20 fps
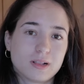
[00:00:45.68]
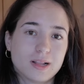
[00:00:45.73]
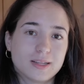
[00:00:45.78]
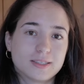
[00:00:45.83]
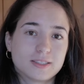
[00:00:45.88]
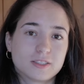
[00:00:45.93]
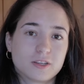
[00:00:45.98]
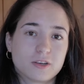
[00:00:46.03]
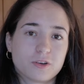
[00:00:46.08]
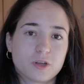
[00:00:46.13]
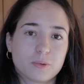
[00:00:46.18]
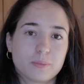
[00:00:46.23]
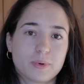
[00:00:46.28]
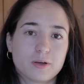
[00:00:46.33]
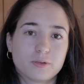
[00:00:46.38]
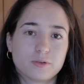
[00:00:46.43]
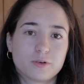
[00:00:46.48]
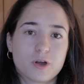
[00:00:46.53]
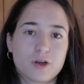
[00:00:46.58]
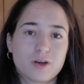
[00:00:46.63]
let's talk
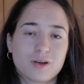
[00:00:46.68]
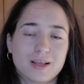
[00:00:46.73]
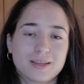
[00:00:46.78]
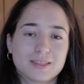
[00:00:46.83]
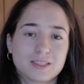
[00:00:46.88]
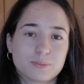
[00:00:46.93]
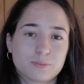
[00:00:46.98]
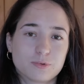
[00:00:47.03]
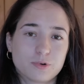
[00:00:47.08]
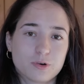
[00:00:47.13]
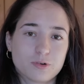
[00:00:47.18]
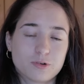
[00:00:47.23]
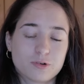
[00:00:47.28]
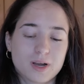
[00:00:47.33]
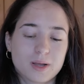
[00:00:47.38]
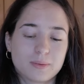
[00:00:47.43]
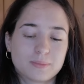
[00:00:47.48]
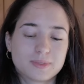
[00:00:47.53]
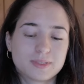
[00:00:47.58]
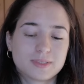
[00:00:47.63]
about Caroline's
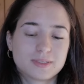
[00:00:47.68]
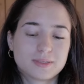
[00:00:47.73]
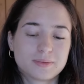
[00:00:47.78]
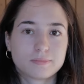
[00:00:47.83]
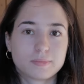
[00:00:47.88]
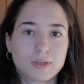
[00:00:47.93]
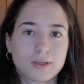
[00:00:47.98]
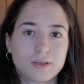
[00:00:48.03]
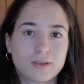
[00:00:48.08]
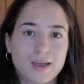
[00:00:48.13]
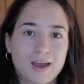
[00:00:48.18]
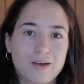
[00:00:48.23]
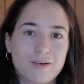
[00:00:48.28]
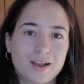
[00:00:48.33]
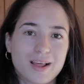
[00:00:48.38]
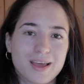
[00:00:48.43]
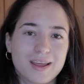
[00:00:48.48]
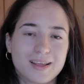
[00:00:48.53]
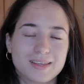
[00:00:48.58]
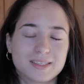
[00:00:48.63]
programs.
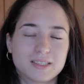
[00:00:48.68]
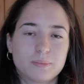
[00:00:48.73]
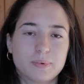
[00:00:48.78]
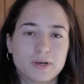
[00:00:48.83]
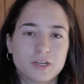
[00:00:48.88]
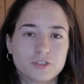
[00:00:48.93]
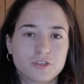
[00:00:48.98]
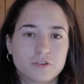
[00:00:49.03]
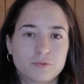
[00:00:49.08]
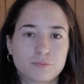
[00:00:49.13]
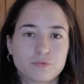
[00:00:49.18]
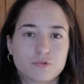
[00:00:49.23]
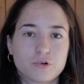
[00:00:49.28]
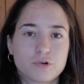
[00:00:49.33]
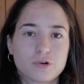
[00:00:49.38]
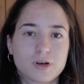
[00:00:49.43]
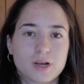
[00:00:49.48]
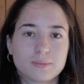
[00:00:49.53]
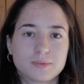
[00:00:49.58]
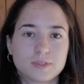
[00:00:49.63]
Caroline has a bunch of
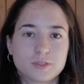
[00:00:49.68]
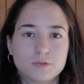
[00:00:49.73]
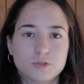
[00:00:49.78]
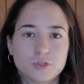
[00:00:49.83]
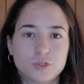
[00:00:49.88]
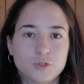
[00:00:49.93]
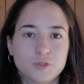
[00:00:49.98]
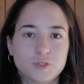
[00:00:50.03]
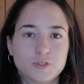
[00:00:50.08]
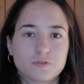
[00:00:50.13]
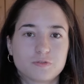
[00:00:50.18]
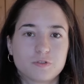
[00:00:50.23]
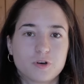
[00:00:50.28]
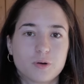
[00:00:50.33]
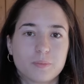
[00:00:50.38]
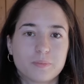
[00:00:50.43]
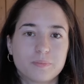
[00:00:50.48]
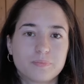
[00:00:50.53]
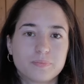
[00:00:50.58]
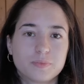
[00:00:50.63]
programs to choose
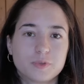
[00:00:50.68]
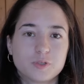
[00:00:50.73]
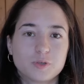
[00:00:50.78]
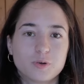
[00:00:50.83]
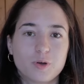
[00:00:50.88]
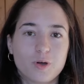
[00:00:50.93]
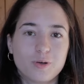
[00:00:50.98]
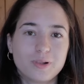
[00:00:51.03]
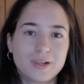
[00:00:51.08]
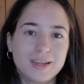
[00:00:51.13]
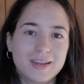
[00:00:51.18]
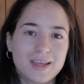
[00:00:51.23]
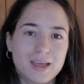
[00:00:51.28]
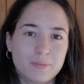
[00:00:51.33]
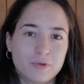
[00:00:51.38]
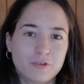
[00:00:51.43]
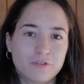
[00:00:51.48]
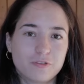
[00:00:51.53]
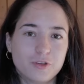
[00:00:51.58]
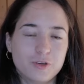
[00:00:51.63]
from. To only name
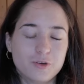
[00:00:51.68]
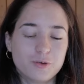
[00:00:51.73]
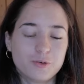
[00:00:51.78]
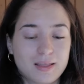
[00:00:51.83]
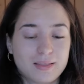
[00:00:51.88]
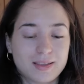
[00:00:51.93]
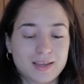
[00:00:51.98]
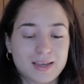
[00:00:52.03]
a few: the